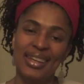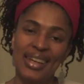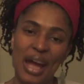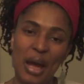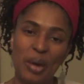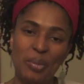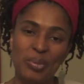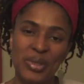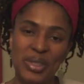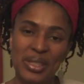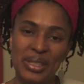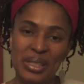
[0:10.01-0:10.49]

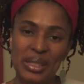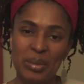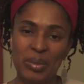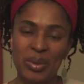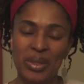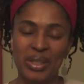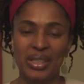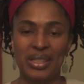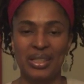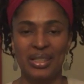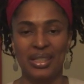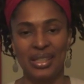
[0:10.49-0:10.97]
I'm
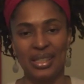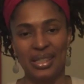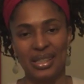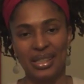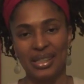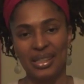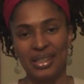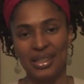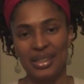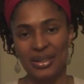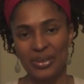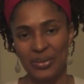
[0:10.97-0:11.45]
Talibah
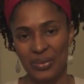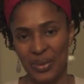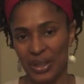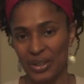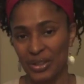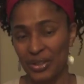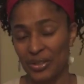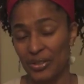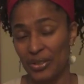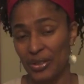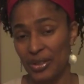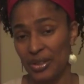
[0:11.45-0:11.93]
Ndidi,
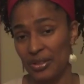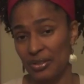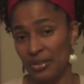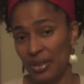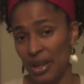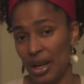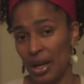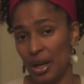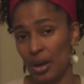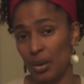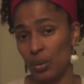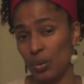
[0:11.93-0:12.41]
Director for
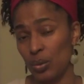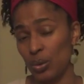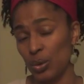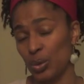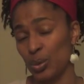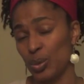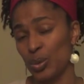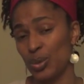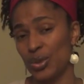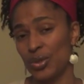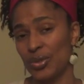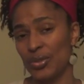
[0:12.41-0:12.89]
Divine
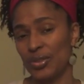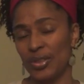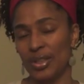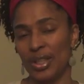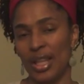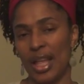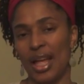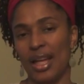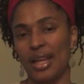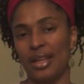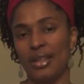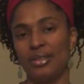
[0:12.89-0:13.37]
Wombs
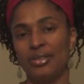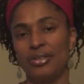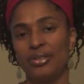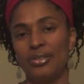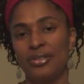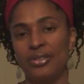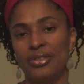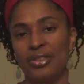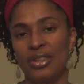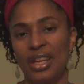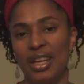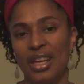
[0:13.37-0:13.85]
for
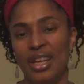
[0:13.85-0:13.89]
Life.